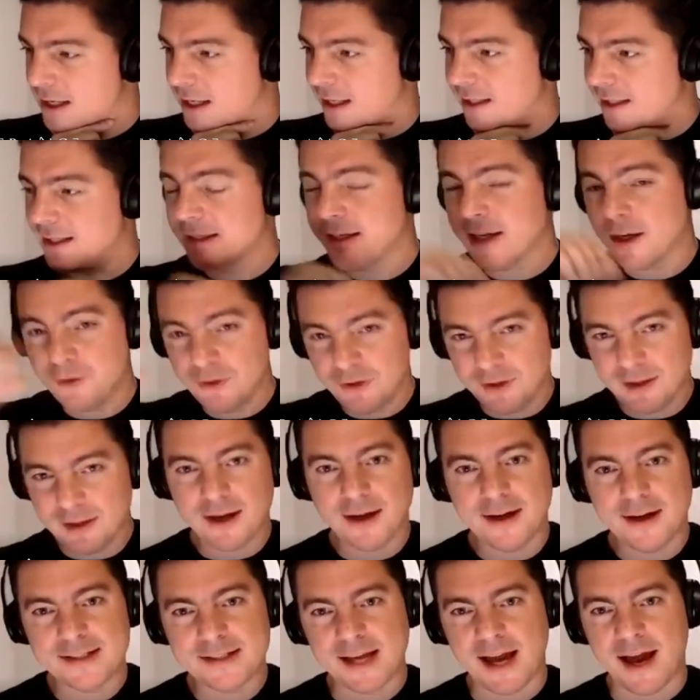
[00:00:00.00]
And then now you
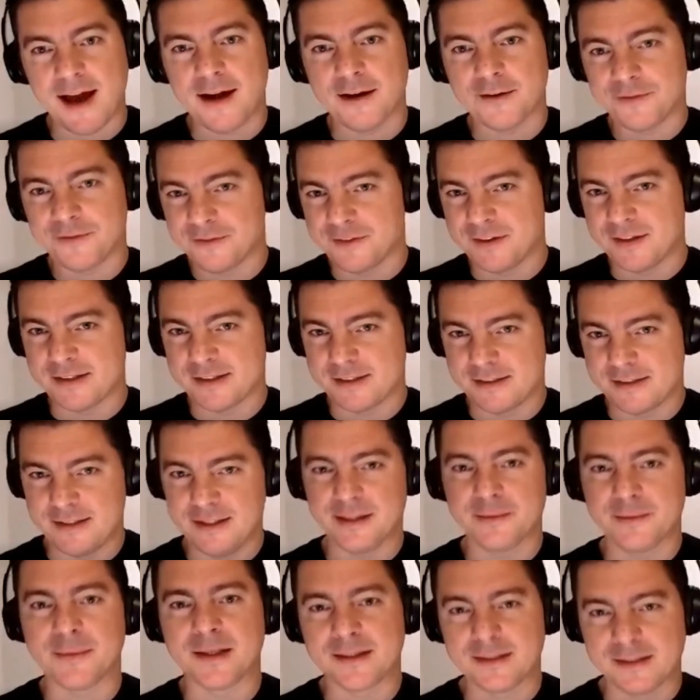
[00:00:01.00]
guys have this
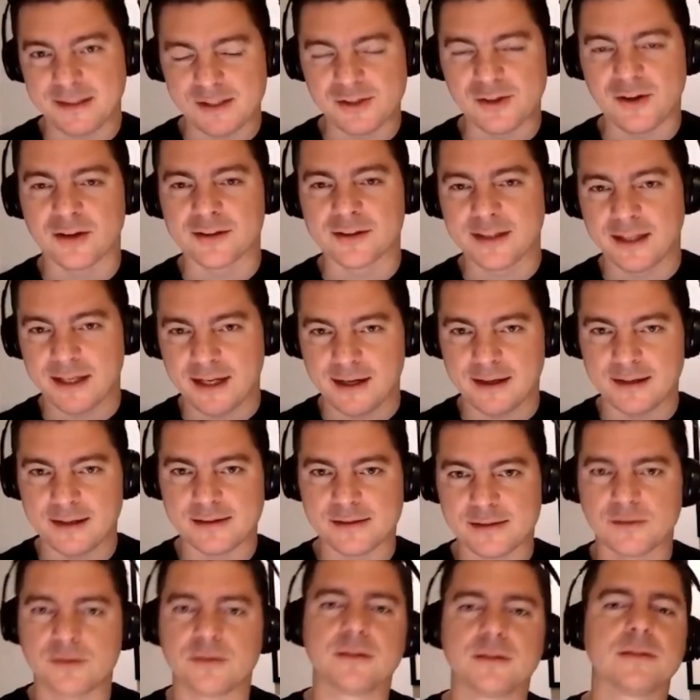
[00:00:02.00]
Diamanti song that
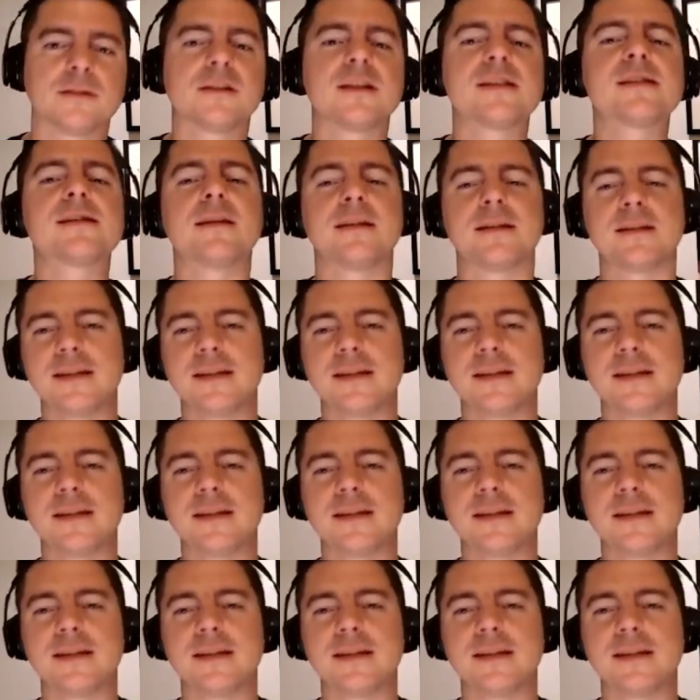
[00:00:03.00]
has this,